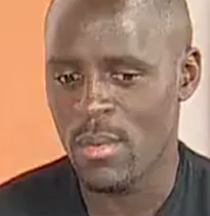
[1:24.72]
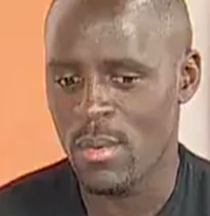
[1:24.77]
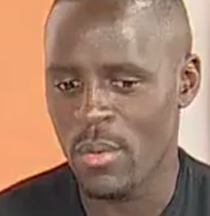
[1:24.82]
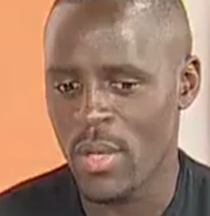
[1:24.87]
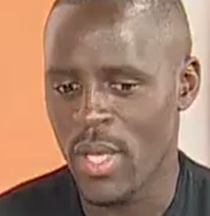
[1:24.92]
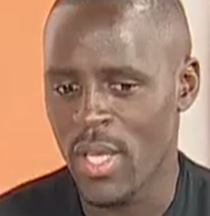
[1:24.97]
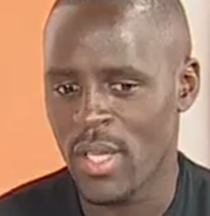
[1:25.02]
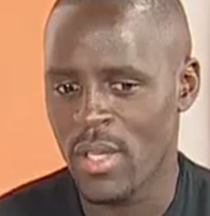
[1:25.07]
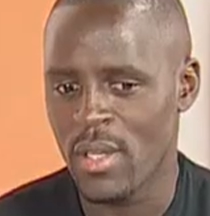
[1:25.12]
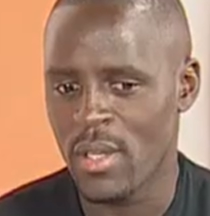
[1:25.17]
We
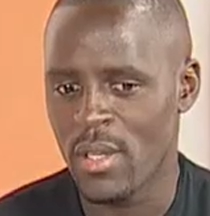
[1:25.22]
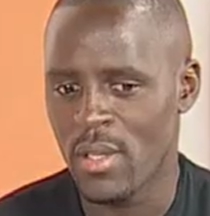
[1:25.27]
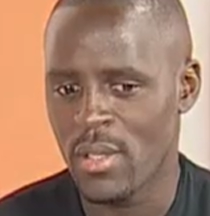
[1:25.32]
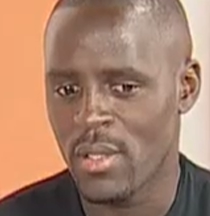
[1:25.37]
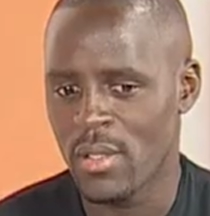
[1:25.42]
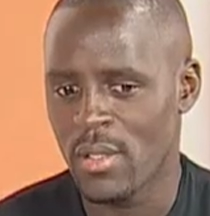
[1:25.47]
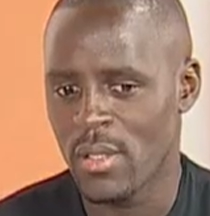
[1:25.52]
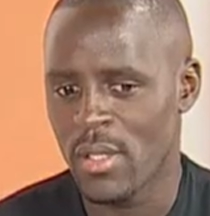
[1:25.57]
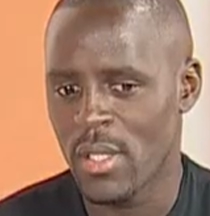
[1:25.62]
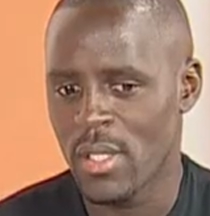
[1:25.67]
had
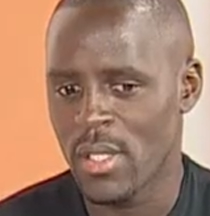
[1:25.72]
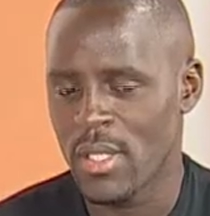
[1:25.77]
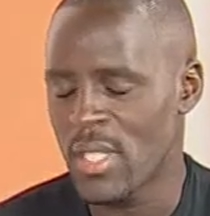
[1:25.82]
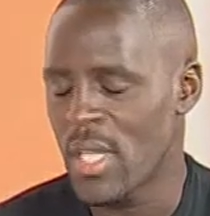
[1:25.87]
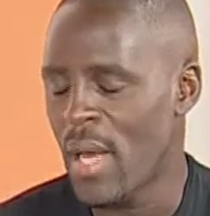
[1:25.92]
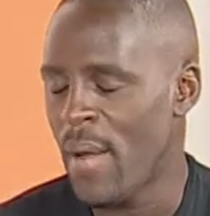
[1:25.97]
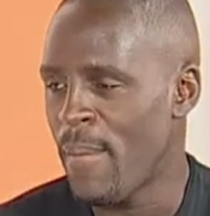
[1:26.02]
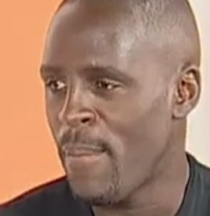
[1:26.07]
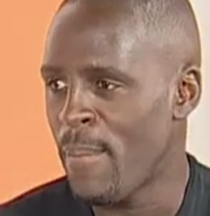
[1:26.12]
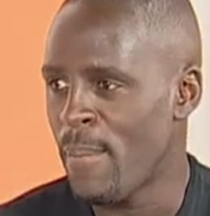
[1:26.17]

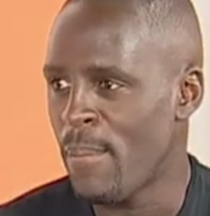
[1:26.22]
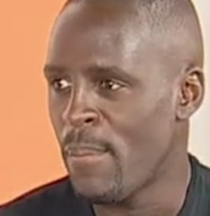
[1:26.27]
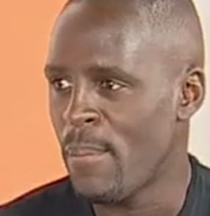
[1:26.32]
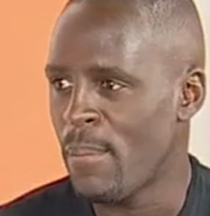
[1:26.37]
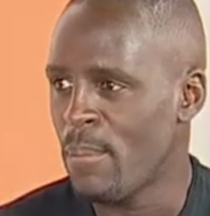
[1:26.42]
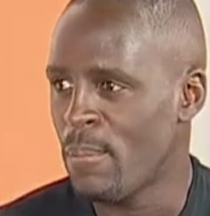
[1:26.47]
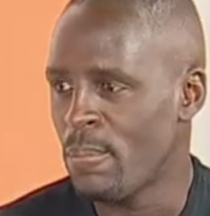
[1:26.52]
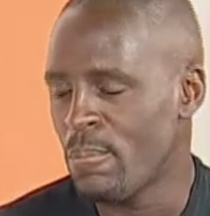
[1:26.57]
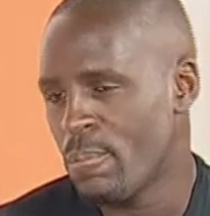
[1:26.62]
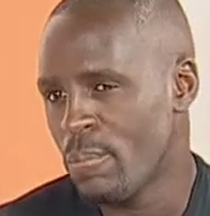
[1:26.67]
some
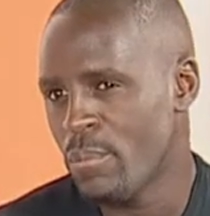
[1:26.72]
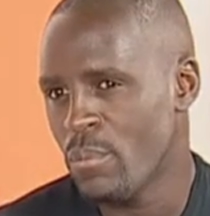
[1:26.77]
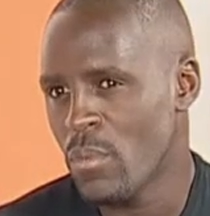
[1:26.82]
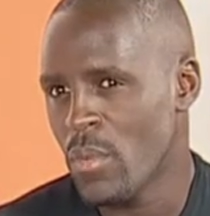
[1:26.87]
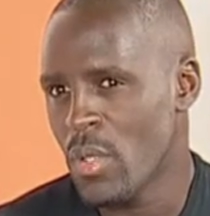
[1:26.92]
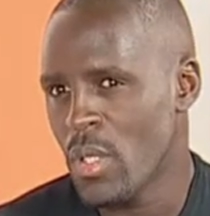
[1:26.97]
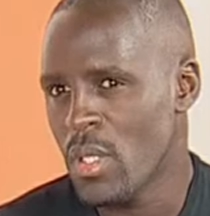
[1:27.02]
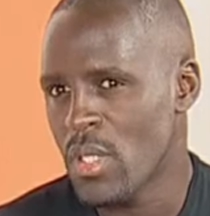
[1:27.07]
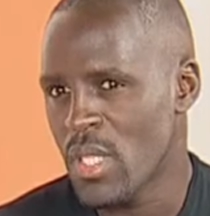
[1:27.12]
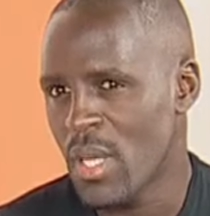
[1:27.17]

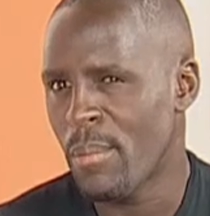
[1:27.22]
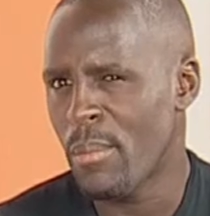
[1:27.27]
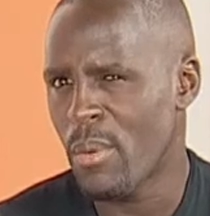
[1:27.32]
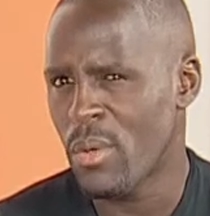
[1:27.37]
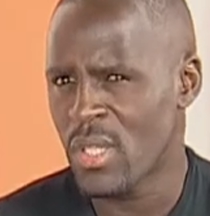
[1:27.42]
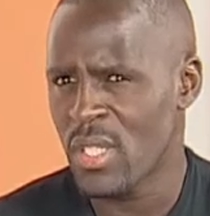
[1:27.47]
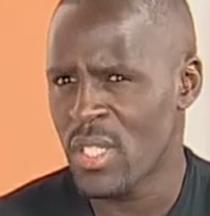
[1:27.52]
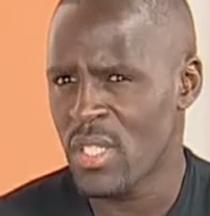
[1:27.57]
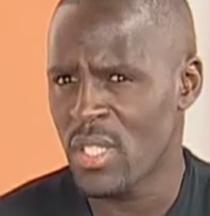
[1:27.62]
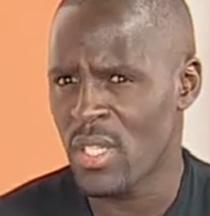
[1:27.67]

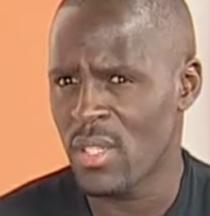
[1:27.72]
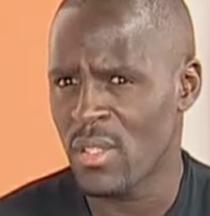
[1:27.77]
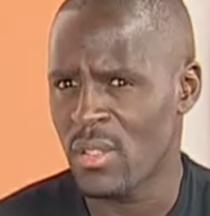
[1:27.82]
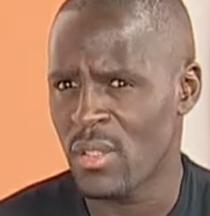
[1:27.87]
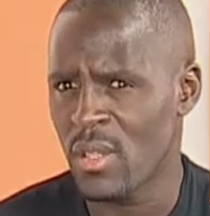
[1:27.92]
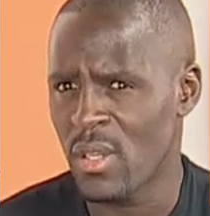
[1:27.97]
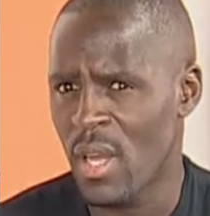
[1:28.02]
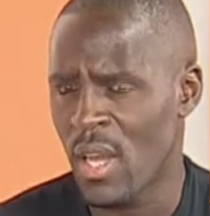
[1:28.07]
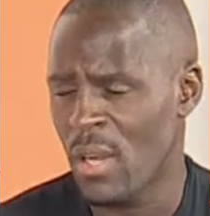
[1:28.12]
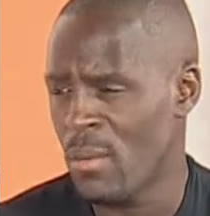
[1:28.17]
politician,
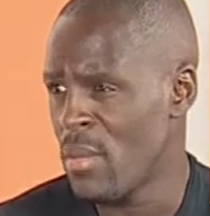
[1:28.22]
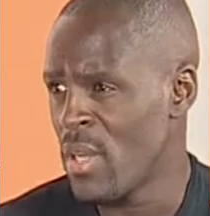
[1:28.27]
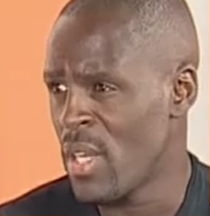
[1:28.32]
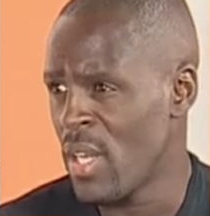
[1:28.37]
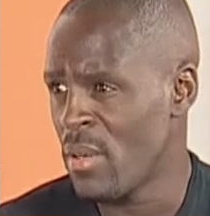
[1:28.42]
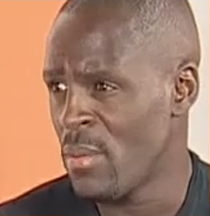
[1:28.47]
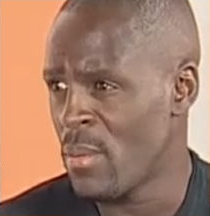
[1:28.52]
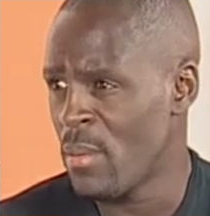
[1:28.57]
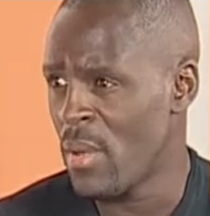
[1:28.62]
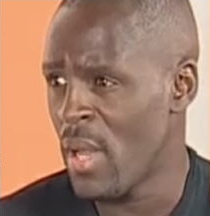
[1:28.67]

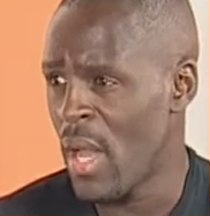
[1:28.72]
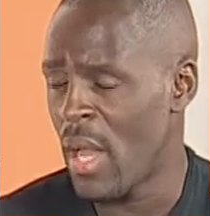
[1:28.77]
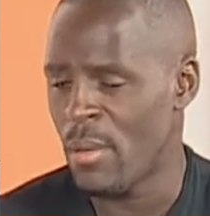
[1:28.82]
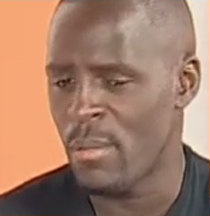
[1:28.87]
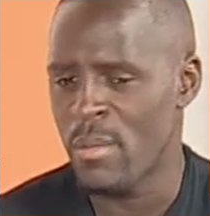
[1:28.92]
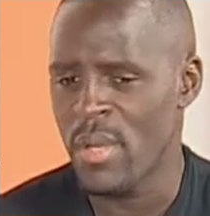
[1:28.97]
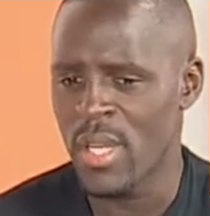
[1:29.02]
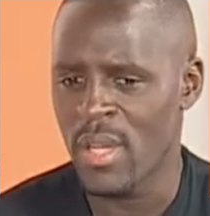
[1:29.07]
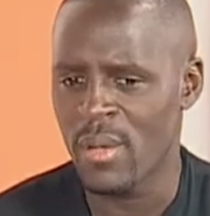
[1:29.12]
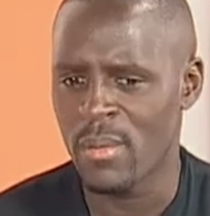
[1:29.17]

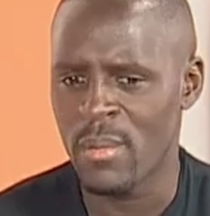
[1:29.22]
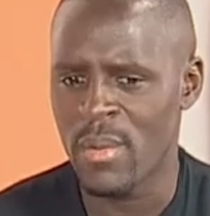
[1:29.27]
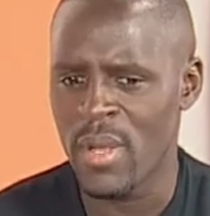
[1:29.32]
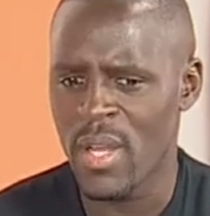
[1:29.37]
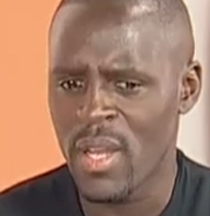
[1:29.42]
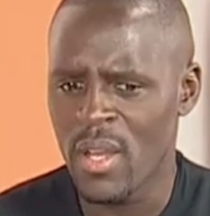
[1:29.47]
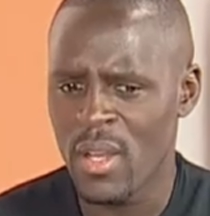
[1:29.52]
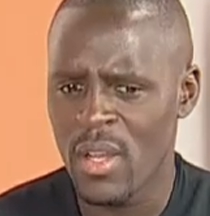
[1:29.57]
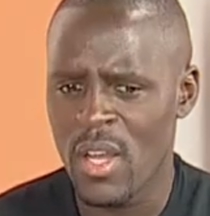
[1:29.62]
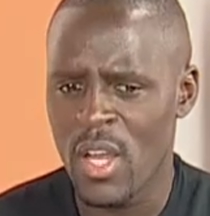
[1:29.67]
Albanian
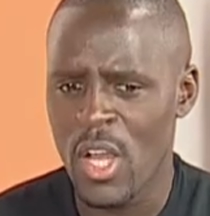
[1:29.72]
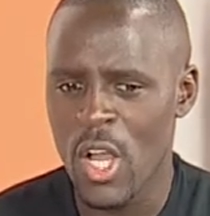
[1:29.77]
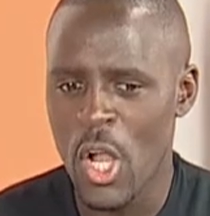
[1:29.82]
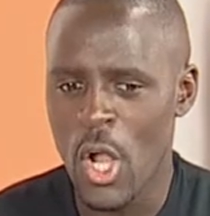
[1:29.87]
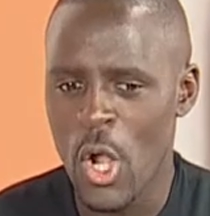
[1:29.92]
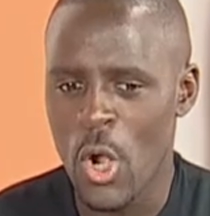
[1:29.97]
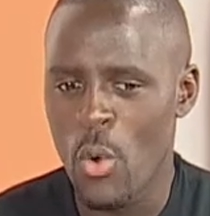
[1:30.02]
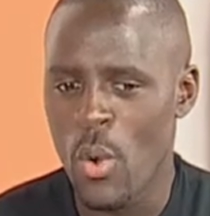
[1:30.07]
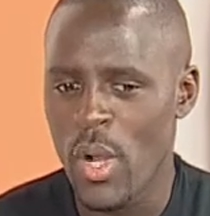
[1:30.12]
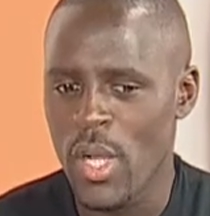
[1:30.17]
mayor,
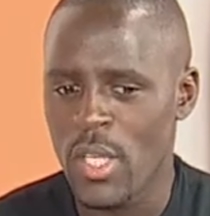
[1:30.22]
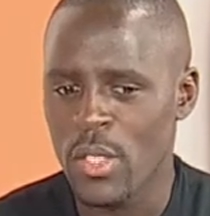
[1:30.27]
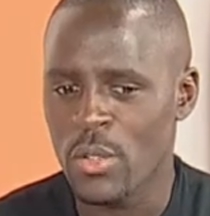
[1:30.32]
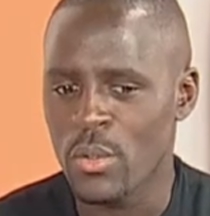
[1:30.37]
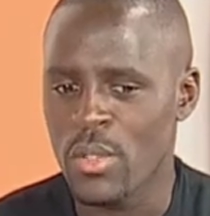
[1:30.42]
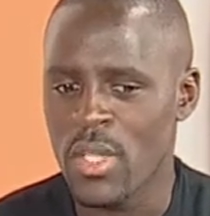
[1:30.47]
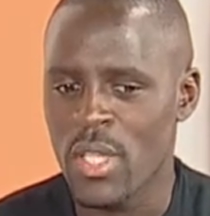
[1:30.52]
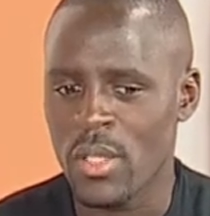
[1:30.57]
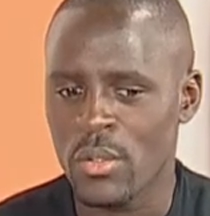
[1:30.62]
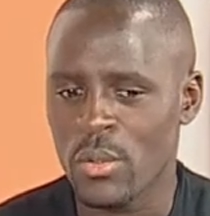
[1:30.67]
who wanted
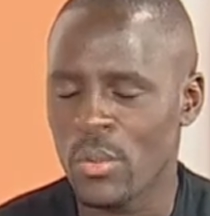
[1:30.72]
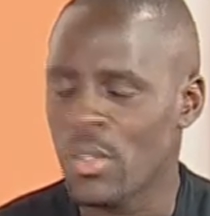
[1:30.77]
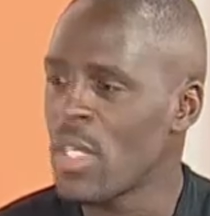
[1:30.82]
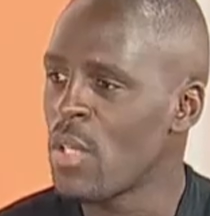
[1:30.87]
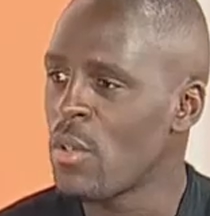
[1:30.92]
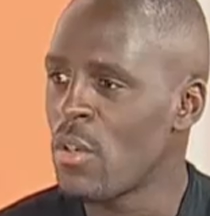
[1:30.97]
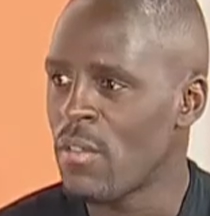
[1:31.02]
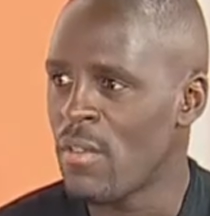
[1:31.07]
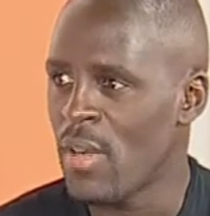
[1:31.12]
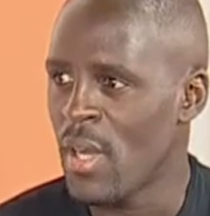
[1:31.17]
to take
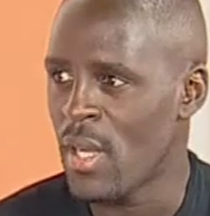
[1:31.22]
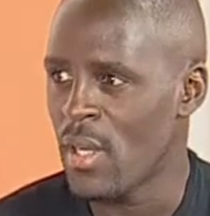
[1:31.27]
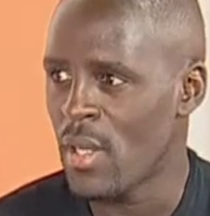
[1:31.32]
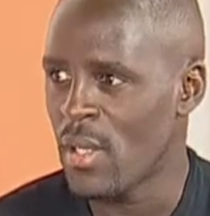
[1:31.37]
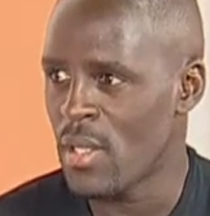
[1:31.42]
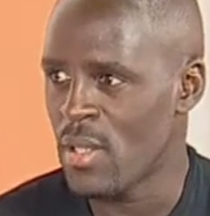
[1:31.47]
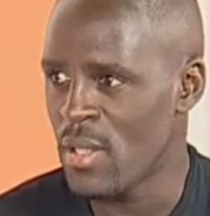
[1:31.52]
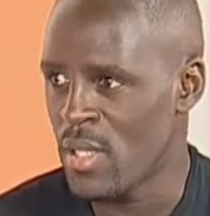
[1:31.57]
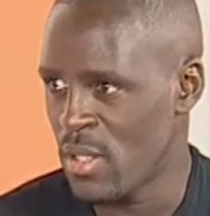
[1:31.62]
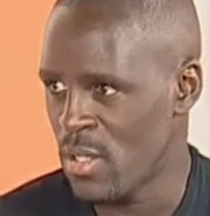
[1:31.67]
over
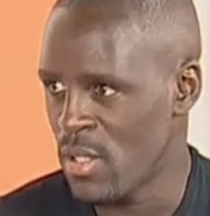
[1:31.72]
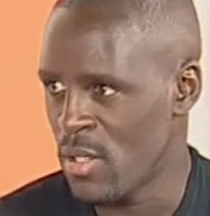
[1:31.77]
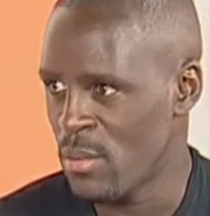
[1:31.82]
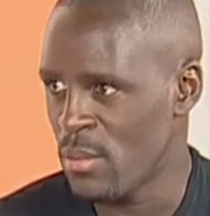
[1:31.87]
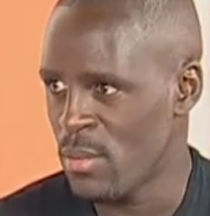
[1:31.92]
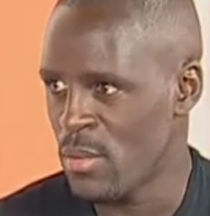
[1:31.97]
the team.